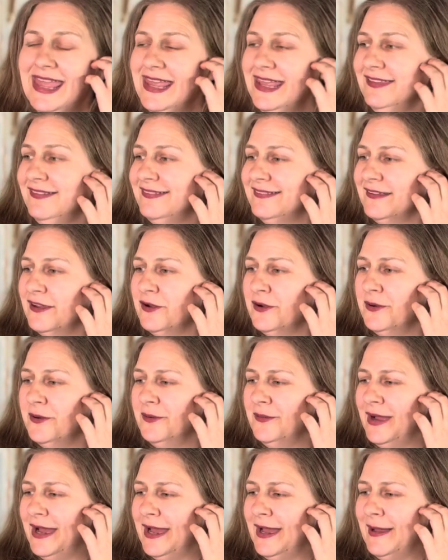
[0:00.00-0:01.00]

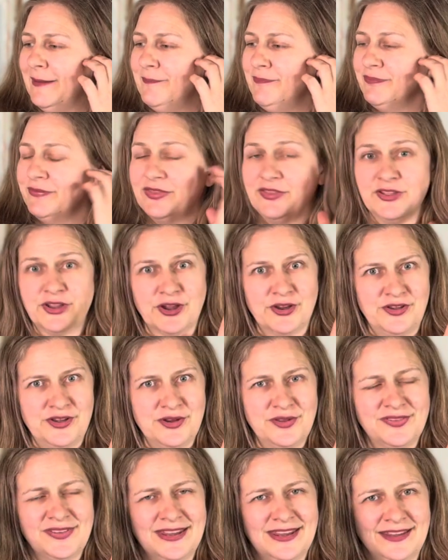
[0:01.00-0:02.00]
So the good
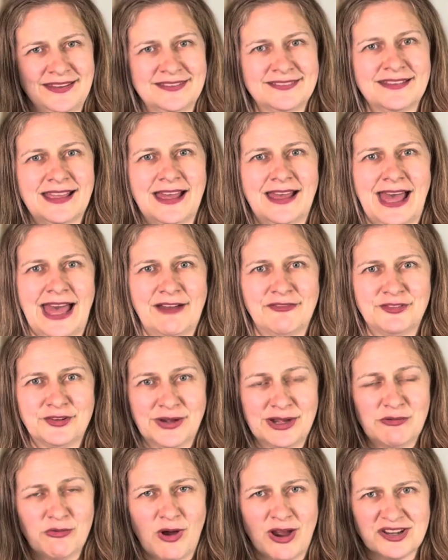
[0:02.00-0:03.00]
news is, after I
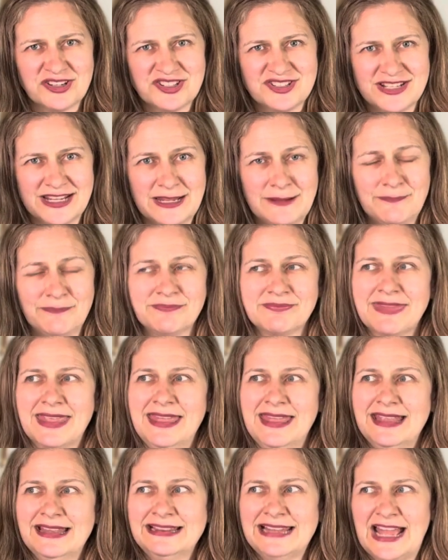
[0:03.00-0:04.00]
washed it,
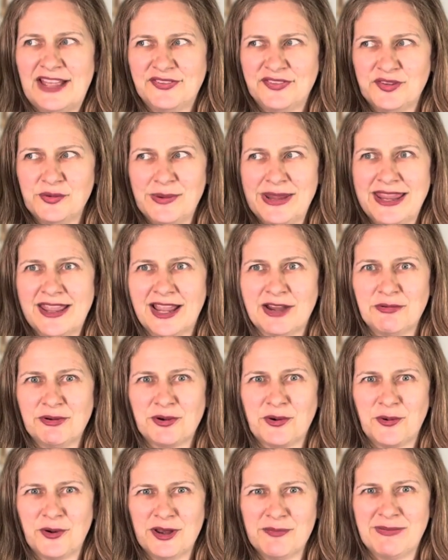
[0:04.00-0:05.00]
last week I
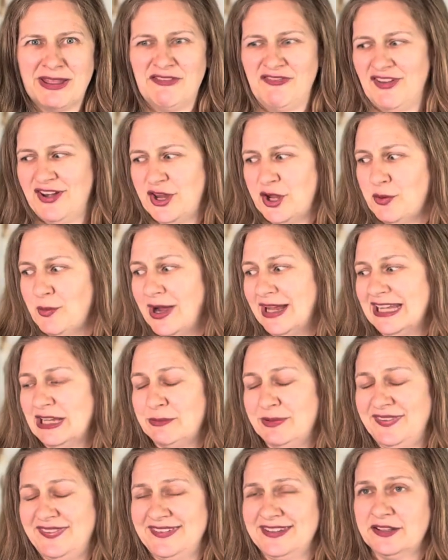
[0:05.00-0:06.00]
recorded my video while it
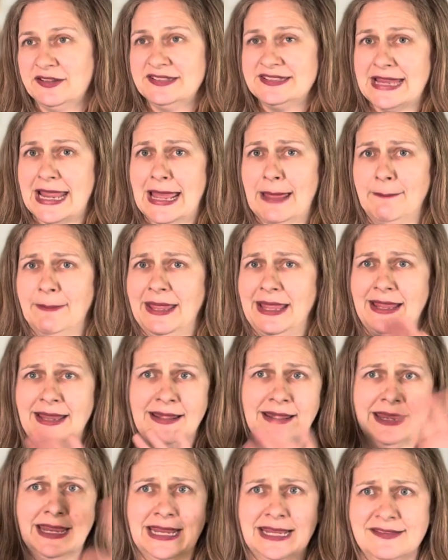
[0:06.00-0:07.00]
was still damp
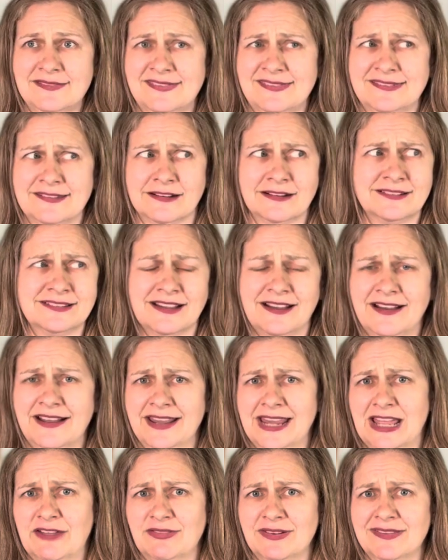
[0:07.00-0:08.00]
and it stunk to high
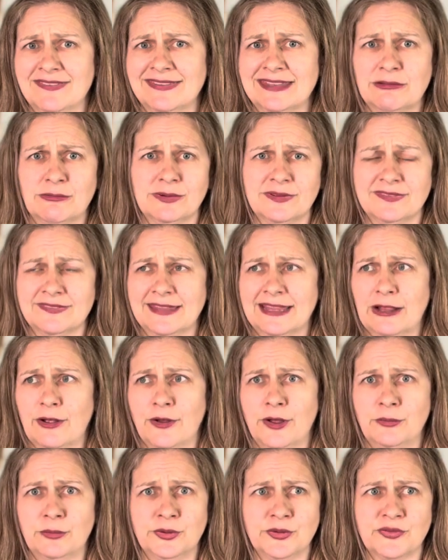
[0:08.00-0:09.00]
heavens. It was like
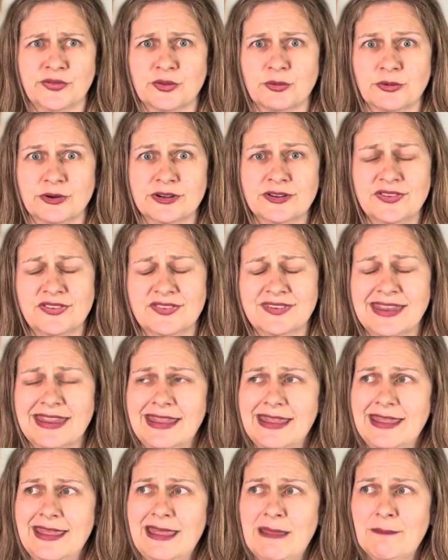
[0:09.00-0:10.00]
almost the worst.
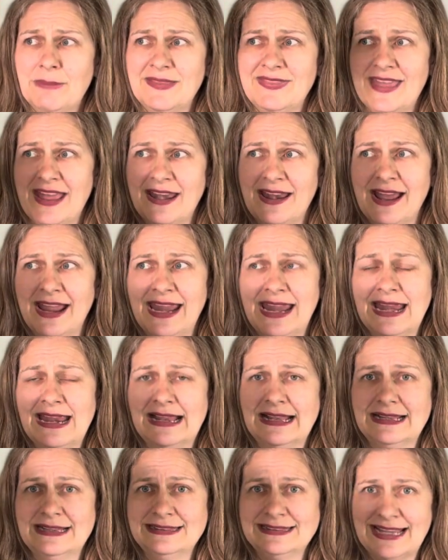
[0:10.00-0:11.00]
But then I
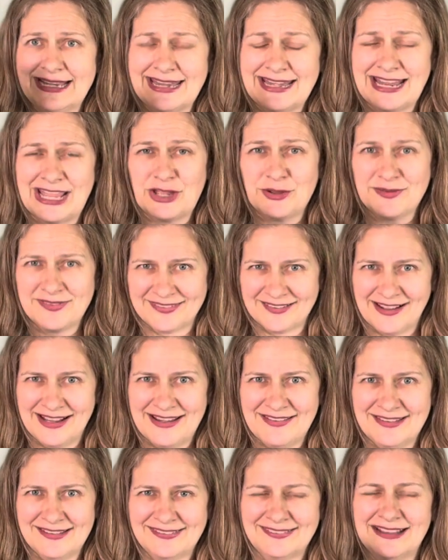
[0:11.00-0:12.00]
let it outside
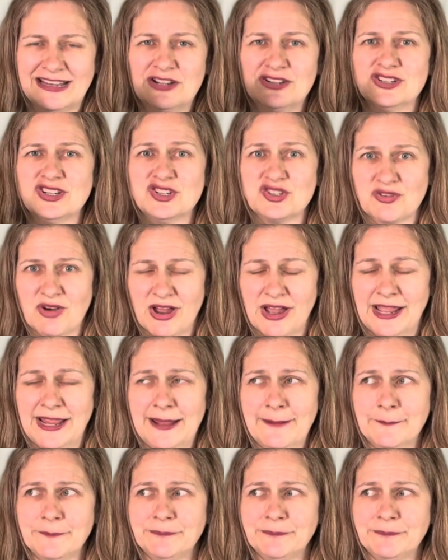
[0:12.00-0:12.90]
in the sun to dry